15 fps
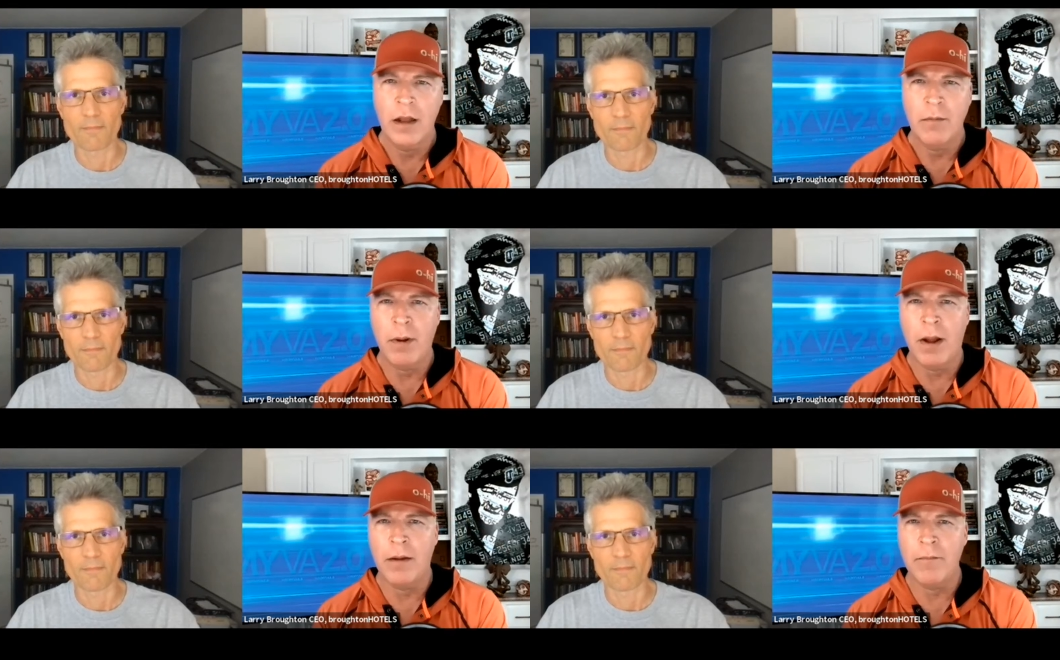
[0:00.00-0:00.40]

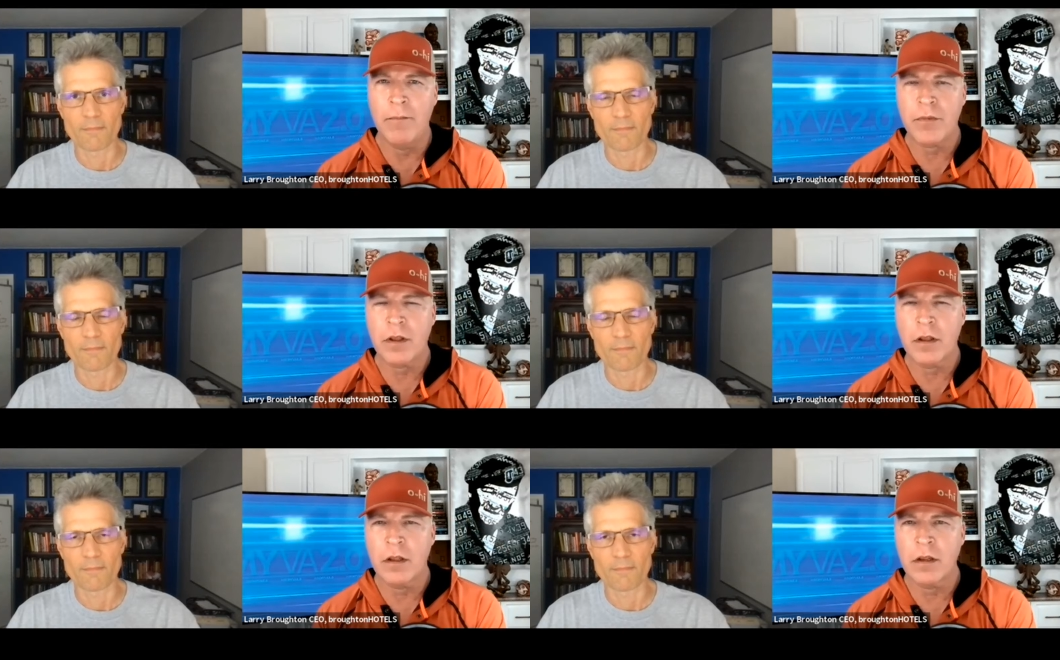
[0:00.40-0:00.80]
Speaker 1: But
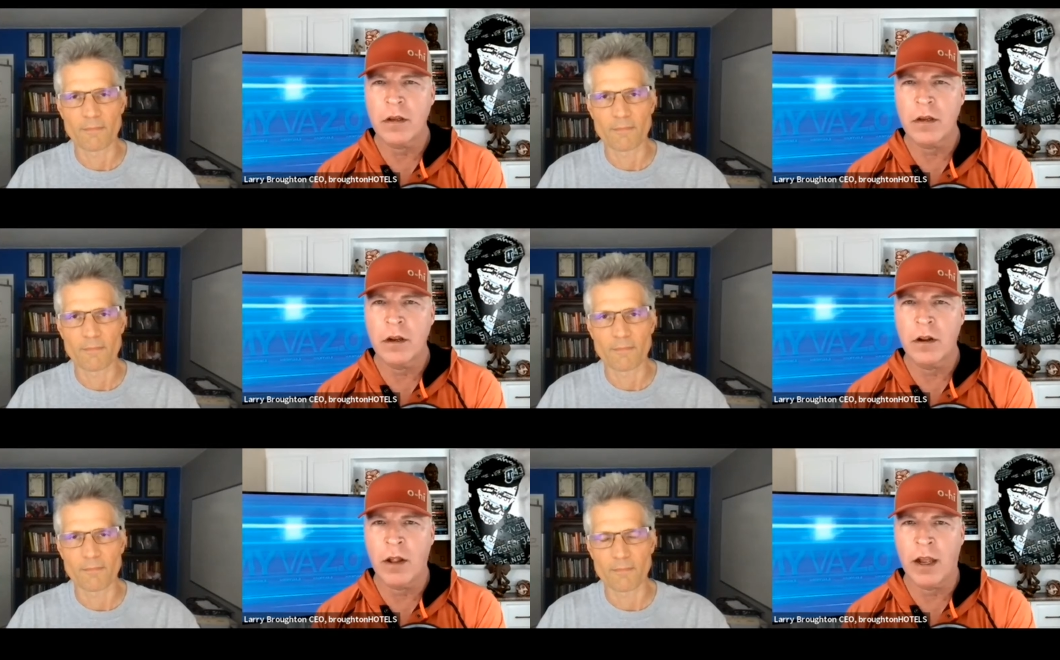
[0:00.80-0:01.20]

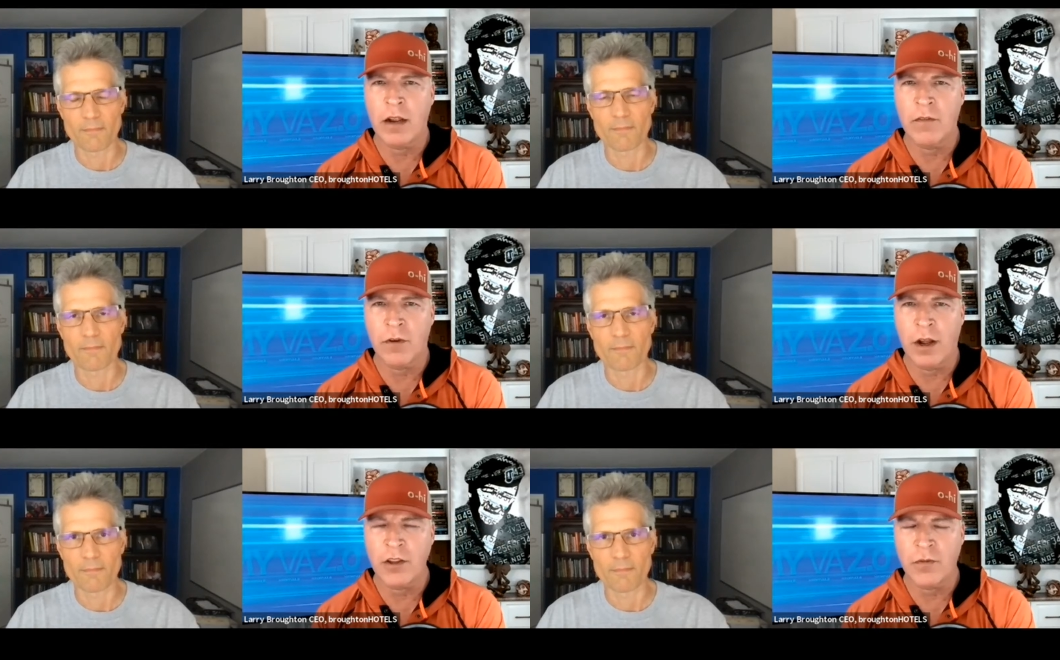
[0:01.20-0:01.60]
you know,
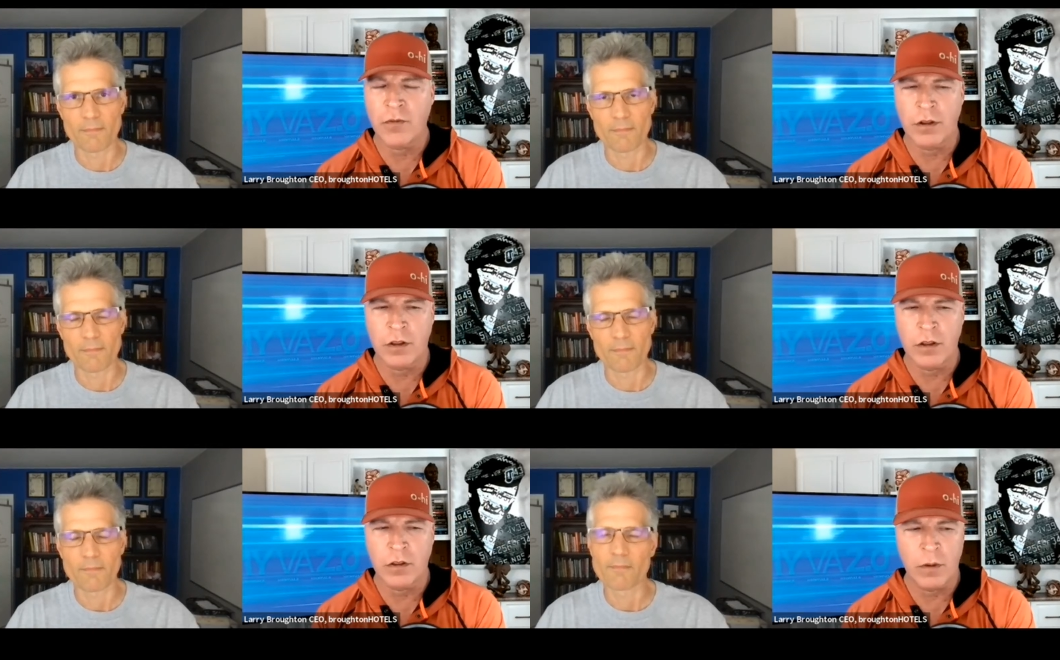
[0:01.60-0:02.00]
like for us, for
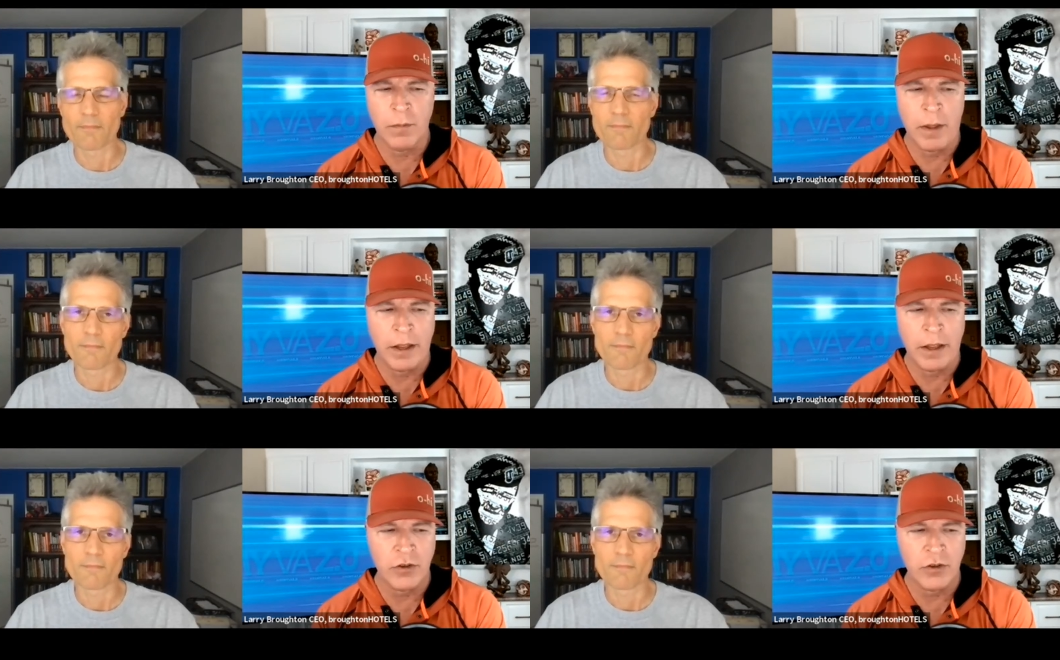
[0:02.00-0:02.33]
instance, we make